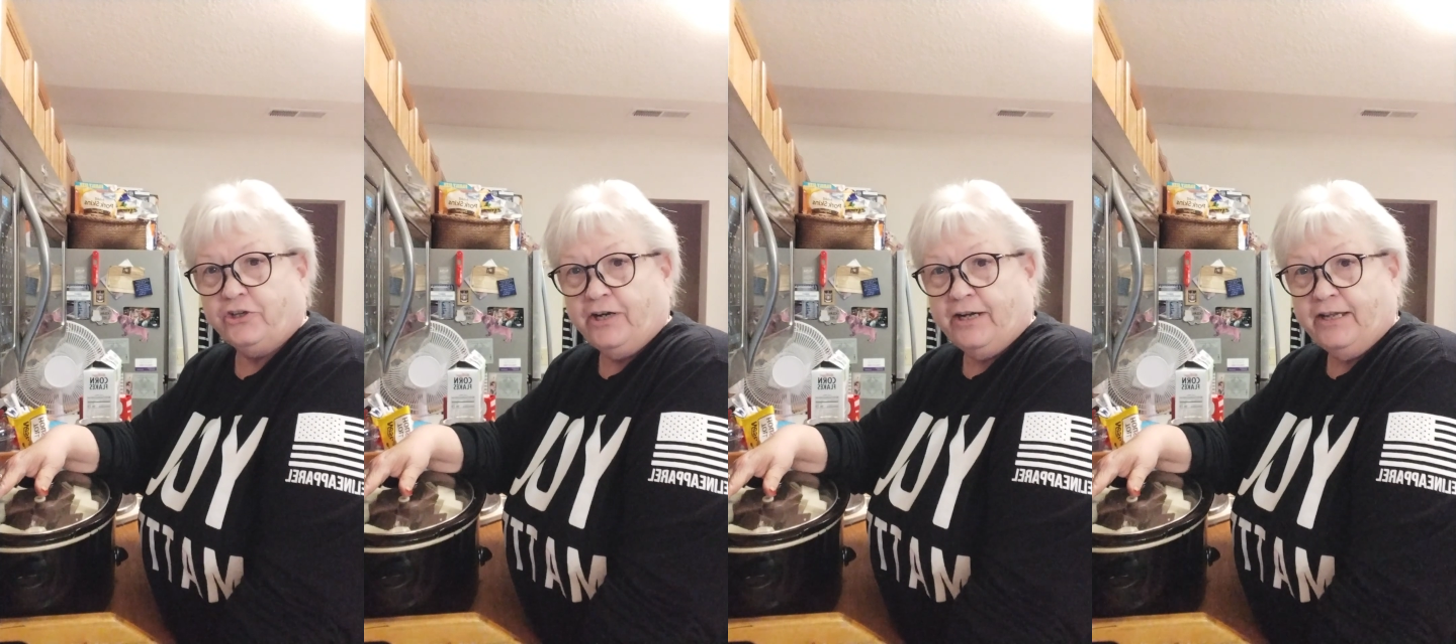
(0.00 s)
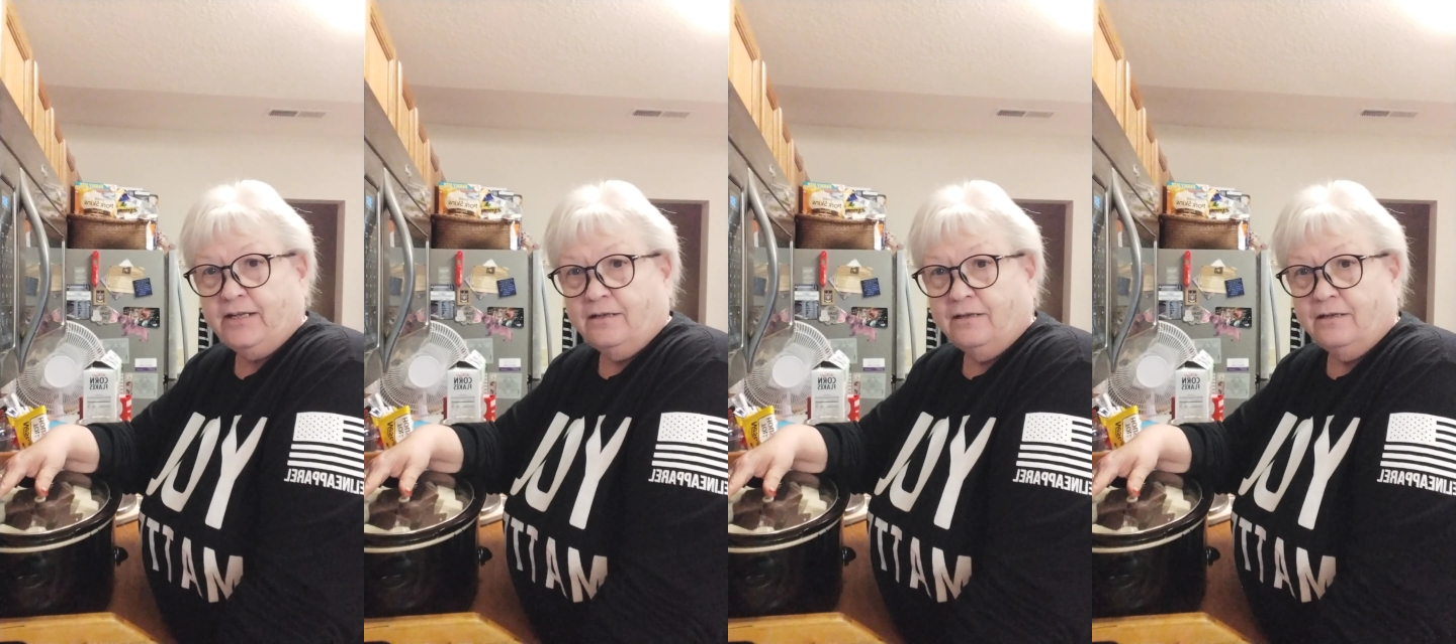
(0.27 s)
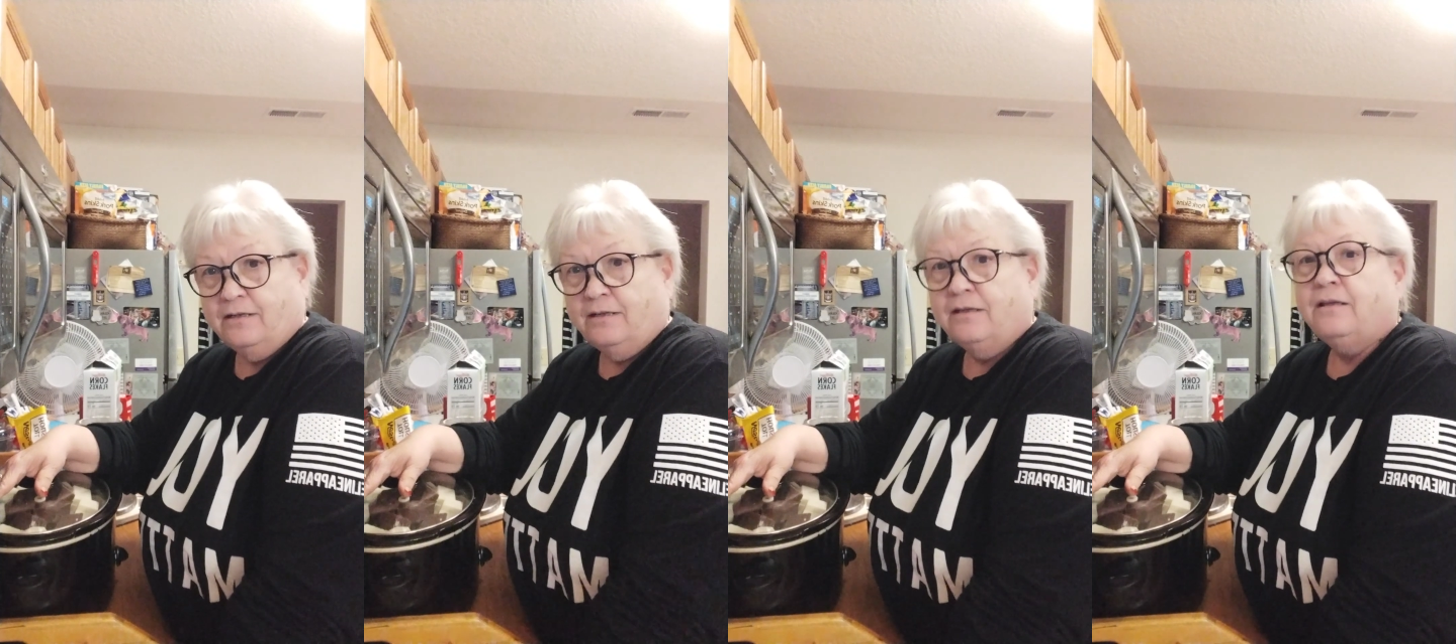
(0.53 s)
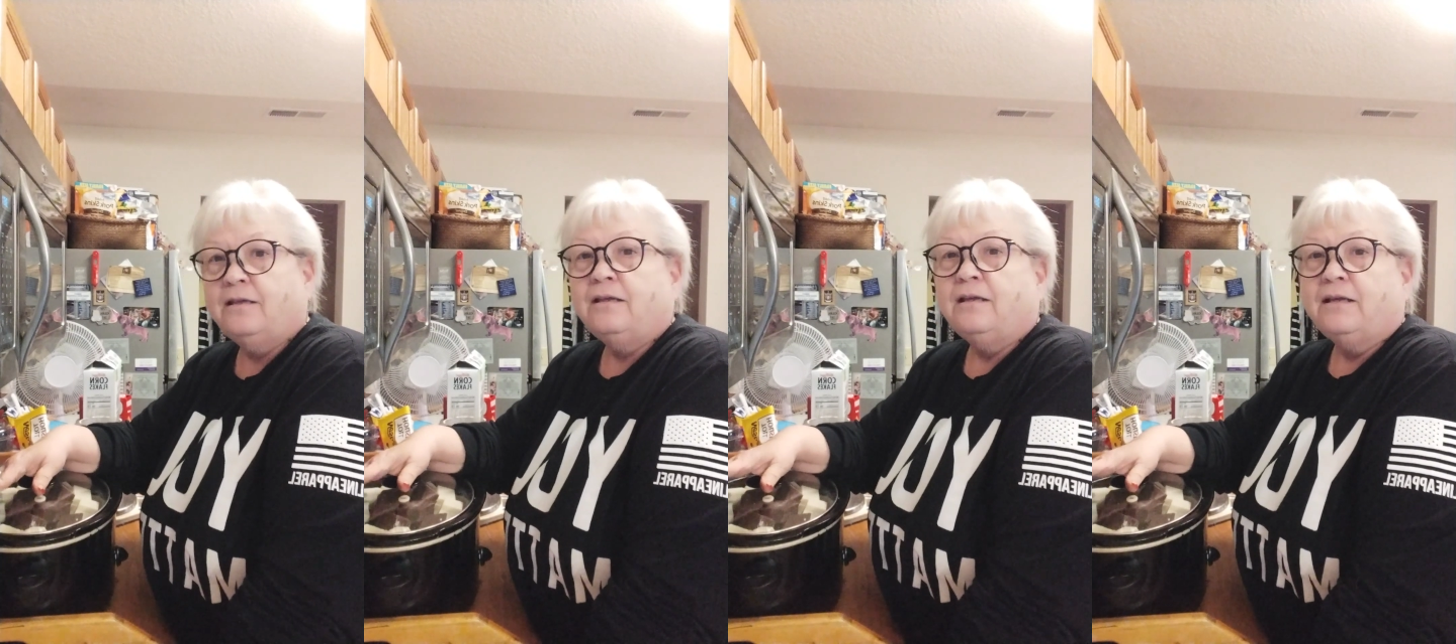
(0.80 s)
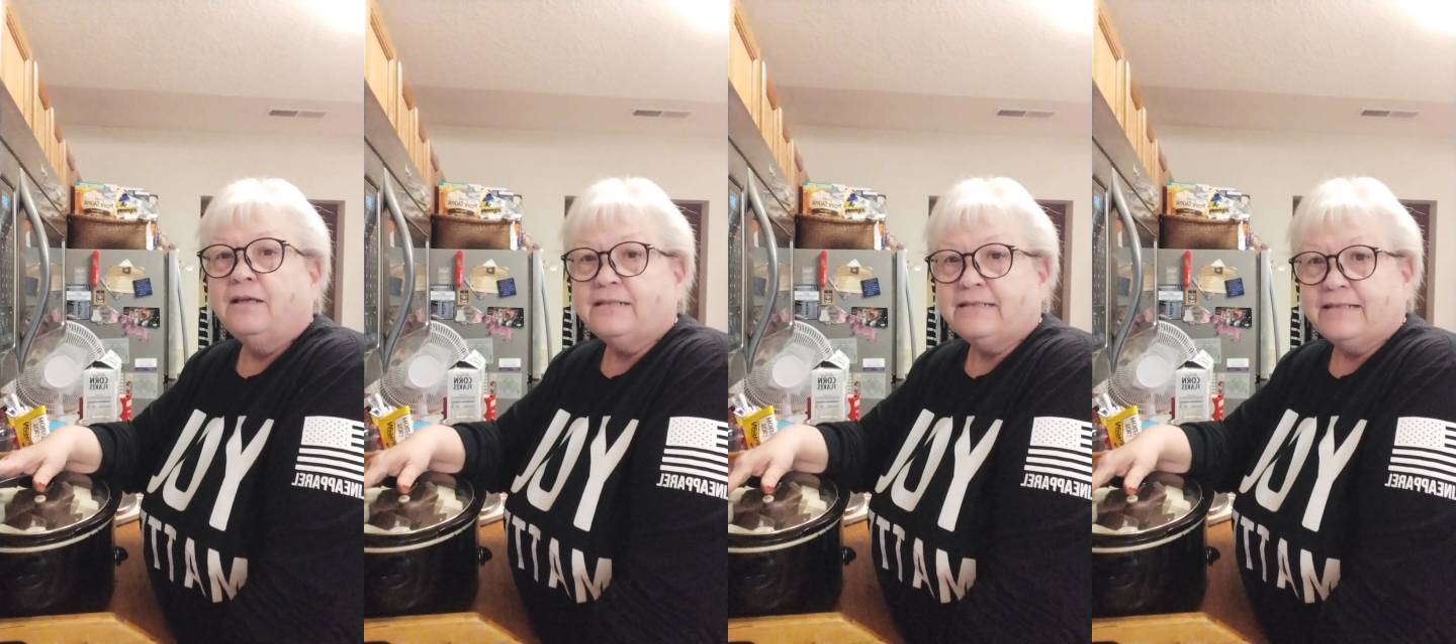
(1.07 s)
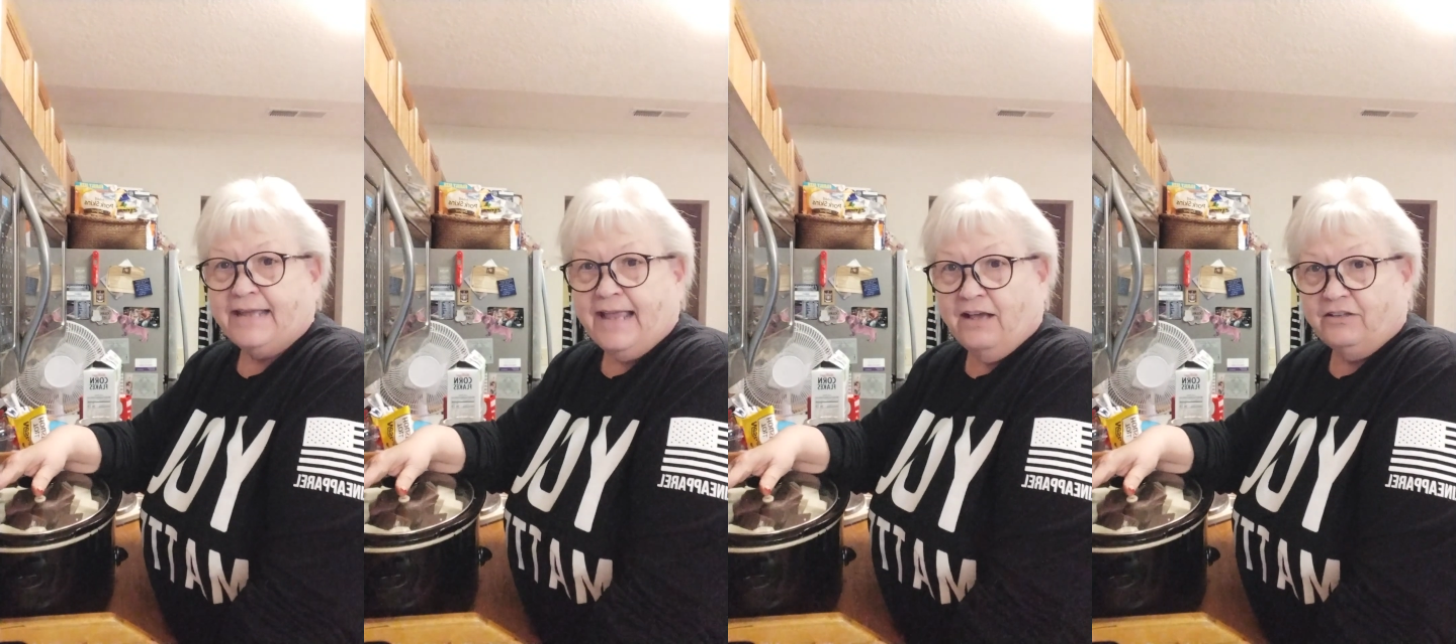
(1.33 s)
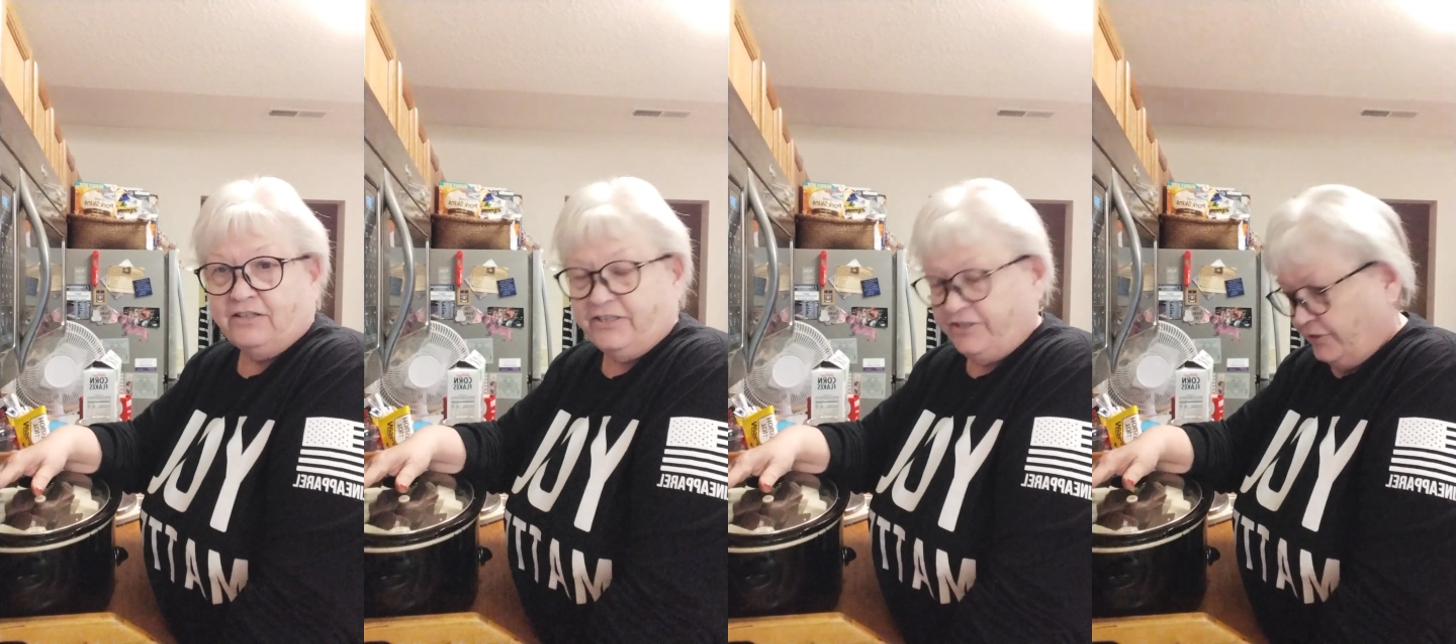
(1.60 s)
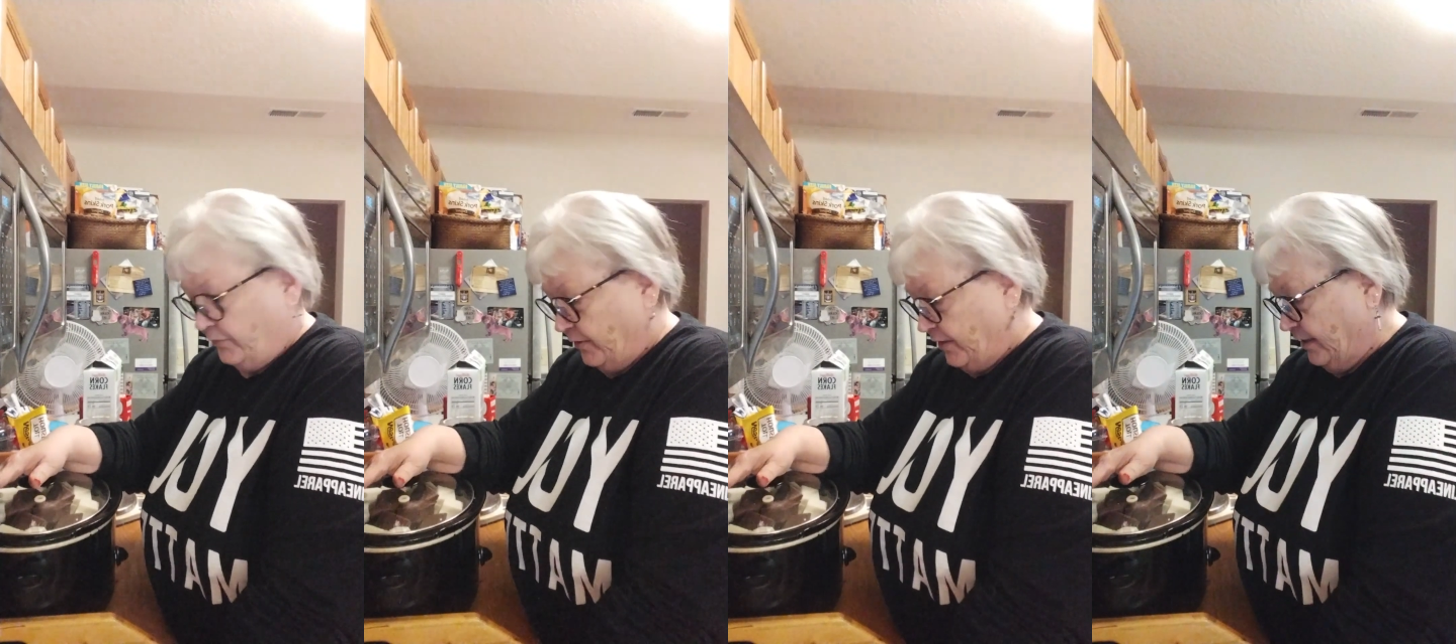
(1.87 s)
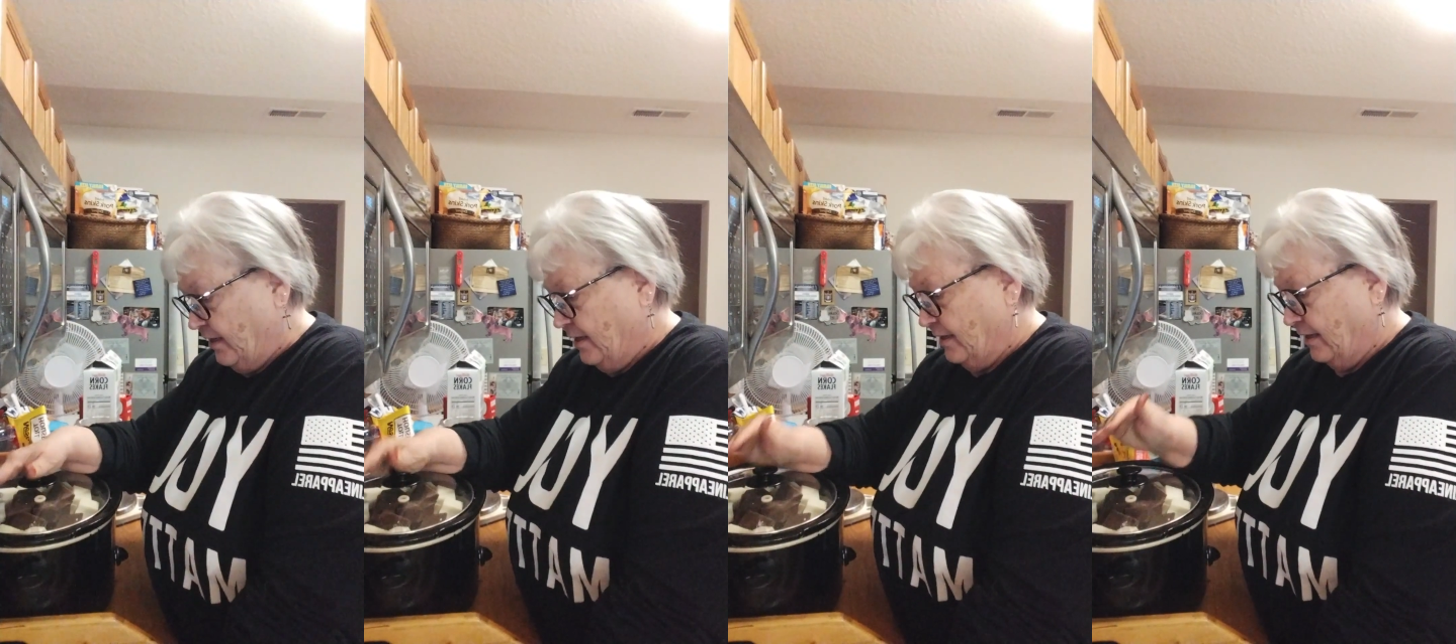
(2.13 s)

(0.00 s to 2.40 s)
it, see how it's doing,